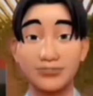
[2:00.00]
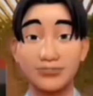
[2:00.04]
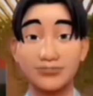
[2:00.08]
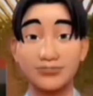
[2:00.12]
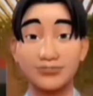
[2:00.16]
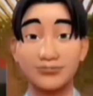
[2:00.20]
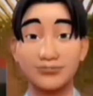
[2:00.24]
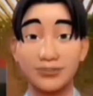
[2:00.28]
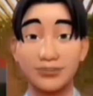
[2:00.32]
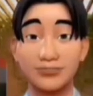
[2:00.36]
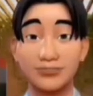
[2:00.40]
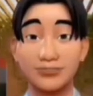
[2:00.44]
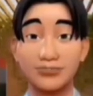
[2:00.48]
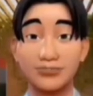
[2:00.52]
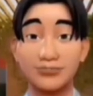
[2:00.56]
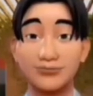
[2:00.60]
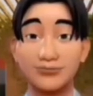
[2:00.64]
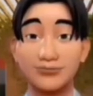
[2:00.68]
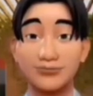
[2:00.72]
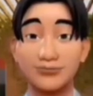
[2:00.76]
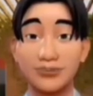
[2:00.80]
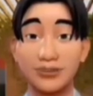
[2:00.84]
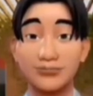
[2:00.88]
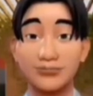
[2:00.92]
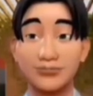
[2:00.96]
down there.
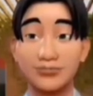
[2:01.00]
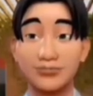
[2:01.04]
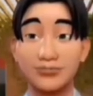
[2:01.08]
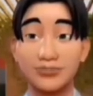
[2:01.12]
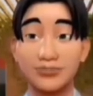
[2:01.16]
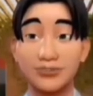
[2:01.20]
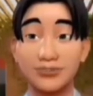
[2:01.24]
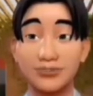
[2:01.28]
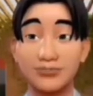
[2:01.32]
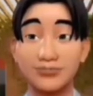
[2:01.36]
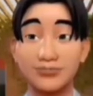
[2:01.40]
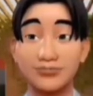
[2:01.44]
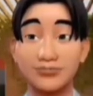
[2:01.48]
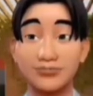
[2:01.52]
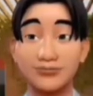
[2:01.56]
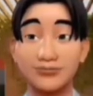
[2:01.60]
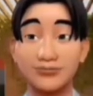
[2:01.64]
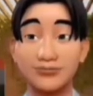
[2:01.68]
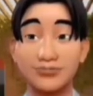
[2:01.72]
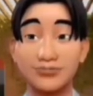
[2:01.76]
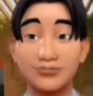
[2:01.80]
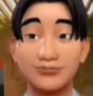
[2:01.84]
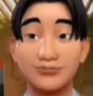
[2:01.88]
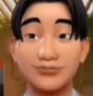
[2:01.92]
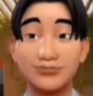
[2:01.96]
But yeah,
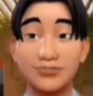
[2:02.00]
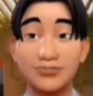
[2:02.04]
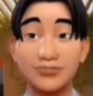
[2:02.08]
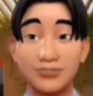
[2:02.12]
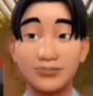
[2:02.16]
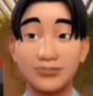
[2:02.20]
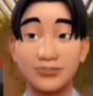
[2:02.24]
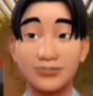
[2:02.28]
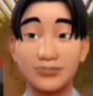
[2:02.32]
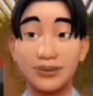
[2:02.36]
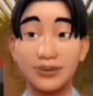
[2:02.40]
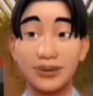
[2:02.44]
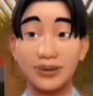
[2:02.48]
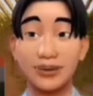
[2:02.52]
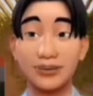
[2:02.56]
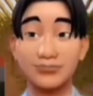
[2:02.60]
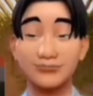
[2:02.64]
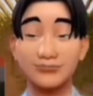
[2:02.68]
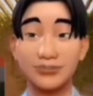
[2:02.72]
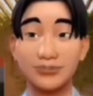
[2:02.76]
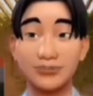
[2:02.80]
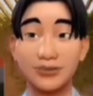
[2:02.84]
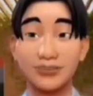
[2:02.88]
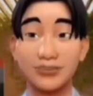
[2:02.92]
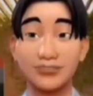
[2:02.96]
you can use
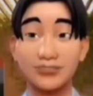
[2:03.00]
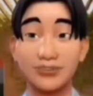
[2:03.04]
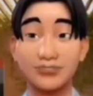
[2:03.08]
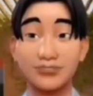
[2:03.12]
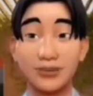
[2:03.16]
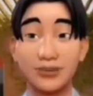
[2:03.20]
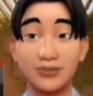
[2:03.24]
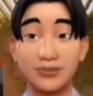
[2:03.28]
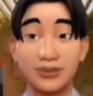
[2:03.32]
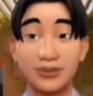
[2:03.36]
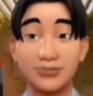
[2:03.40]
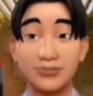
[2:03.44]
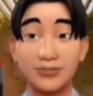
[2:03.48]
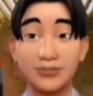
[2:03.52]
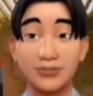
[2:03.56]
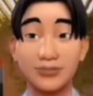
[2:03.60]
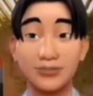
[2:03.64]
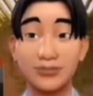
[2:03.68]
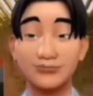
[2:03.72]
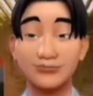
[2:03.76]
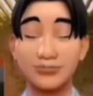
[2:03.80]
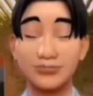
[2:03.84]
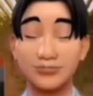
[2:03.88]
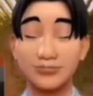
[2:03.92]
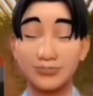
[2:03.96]
NEFT, RTGS. But
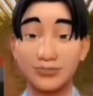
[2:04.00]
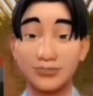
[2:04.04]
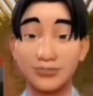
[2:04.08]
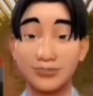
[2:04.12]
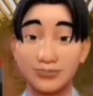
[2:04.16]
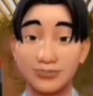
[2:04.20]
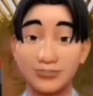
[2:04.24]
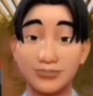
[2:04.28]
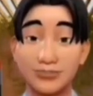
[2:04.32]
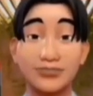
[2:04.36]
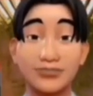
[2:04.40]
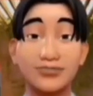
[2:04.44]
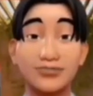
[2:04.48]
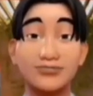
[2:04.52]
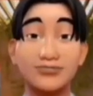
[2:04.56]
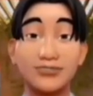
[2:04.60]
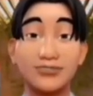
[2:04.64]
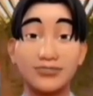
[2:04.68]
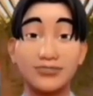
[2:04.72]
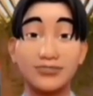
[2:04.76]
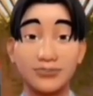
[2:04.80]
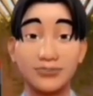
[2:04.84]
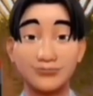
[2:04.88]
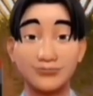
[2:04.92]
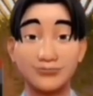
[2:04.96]
whatever
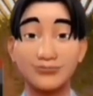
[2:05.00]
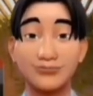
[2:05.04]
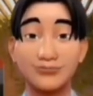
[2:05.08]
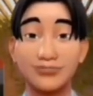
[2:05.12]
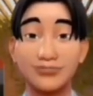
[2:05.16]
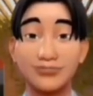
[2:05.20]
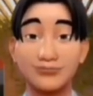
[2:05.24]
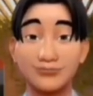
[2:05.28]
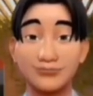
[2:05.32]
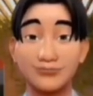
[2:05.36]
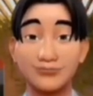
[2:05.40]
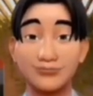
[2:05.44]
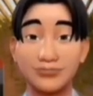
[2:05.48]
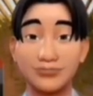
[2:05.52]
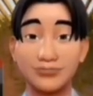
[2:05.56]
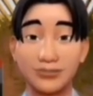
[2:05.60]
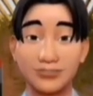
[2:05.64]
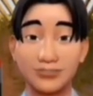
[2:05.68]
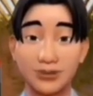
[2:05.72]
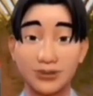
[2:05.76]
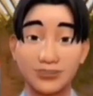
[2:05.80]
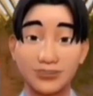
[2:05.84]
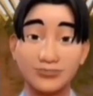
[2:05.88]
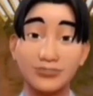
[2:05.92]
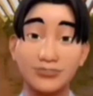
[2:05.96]
transactions you do,
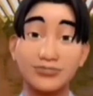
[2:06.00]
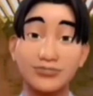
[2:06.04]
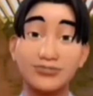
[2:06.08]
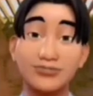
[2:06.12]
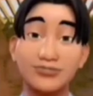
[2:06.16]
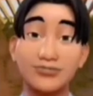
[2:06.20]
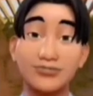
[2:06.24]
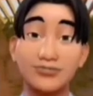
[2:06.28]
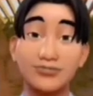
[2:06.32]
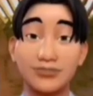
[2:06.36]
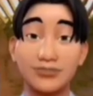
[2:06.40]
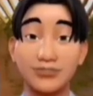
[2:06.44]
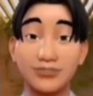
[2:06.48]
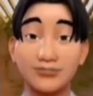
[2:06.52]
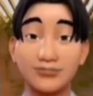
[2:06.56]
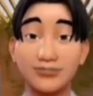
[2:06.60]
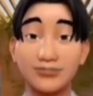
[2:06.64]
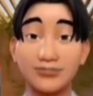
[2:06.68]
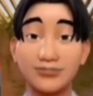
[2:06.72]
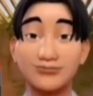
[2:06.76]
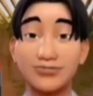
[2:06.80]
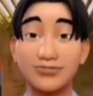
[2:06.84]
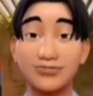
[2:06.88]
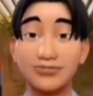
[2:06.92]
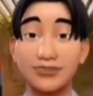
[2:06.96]
make sure you take
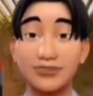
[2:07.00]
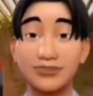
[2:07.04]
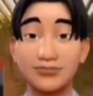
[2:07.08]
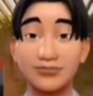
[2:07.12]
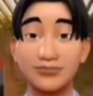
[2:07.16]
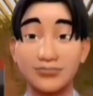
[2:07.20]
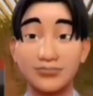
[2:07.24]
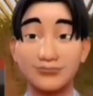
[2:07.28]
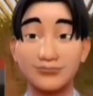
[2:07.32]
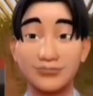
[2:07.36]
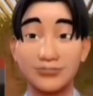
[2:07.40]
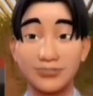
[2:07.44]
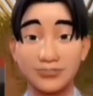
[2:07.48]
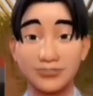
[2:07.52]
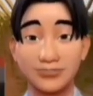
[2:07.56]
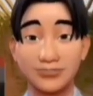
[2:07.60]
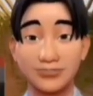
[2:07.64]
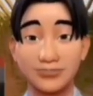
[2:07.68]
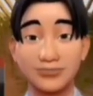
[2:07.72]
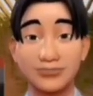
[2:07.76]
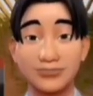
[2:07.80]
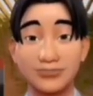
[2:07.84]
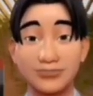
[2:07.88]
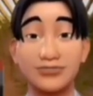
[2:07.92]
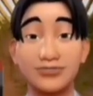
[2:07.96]
proper screenshots and
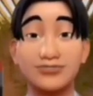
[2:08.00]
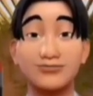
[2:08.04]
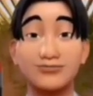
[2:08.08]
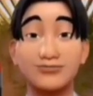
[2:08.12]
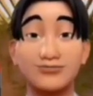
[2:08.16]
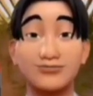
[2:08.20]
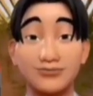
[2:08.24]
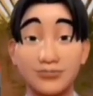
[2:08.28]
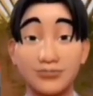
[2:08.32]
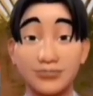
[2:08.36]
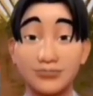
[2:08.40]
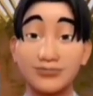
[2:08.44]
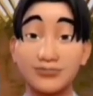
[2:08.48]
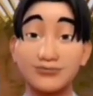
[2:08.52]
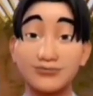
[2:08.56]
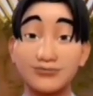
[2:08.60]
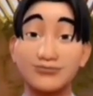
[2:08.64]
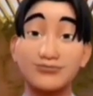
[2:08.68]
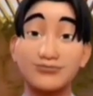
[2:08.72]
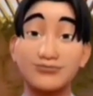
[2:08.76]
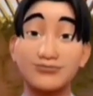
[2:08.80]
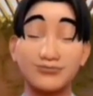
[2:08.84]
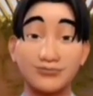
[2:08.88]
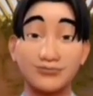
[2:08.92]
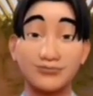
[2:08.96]
note down the
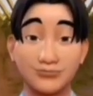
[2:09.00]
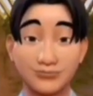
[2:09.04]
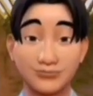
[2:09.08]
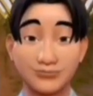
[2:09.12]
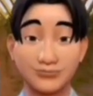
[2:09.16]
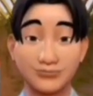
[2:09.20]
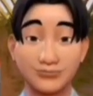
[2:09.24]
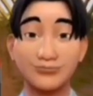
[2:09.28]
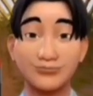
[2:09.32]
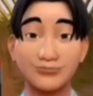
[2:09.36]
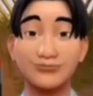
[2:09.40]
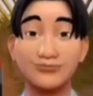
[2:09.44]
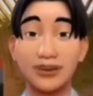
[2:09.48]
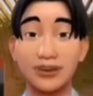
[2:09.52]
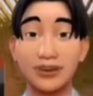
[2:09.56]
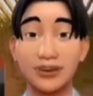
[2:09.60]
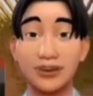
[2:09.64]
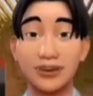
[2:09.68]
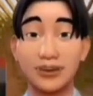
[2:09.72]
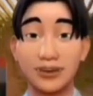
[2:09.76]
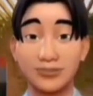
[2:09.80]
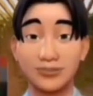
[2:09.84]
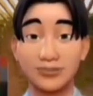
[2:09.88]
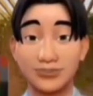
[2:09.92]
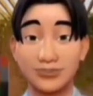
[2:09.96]
details. Okay,
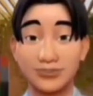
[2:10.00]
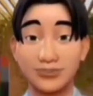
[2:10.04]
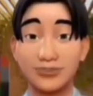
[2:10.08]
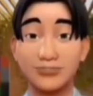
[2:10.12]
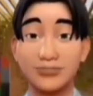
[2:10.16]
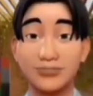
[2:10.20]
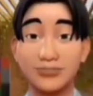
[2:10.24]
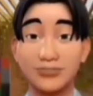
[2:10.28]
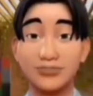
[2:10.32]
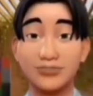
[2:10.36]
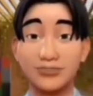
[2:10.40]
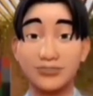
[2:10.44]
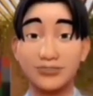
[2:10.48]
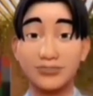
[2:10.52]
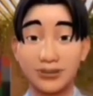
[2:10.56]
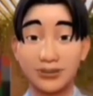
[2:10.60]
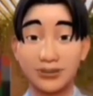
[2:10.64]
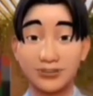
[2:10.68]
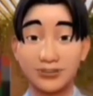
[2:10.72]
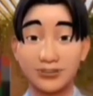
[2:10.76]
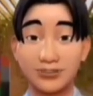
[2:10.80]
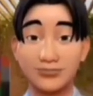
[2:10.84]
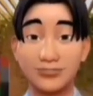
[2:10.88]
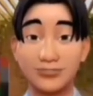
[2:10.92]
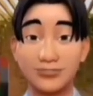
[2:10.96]
that yeah, for this
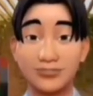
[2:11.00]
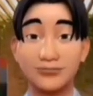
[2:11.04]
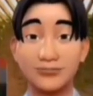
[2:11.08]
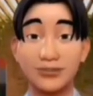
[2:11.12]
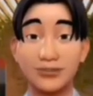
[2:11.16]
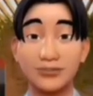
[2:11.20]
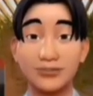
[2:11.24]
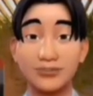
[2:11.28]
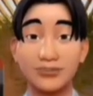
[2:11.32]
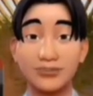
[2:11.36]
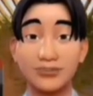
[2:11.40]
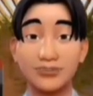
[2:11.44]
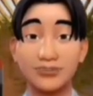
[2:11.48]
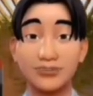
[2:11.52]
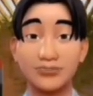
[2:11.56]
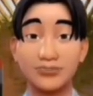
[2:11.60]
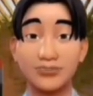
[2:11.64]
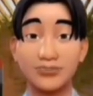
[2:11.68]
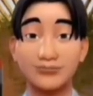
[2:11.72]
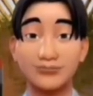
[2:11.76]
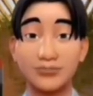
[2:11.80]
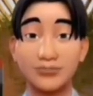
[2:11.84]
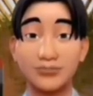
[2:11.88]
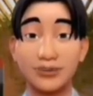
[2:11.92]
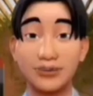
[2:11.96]
amount, this
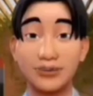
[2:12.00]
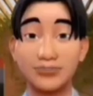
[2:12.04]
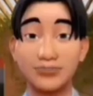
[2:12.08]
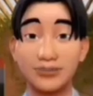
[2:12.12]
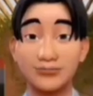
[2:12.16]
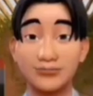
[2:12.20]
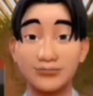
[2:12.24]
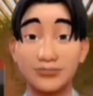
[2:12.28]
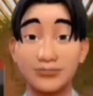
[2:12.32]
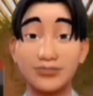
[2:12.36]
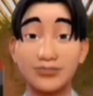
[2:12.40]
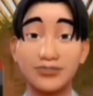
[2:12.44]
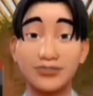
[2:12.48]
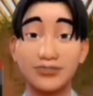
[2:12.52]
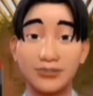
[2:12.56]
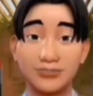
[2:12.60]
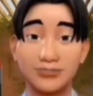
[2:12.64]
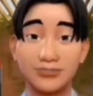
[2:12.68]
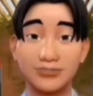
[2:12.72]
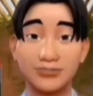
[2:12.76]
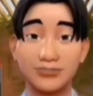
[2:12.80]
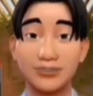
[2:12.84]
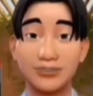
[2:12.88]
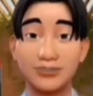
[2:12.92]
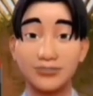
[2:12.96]
date, this amount
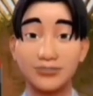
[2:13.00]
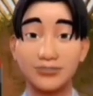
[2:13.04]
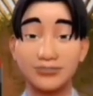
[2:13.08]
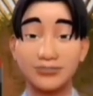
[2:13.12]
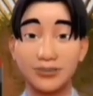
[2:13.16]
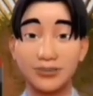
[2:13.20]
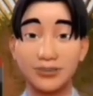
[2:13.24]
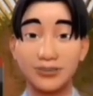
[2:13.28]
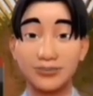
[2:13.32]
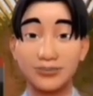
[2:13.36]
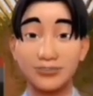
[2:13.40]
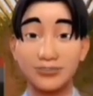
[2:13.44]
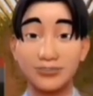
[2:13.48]
transferred to this,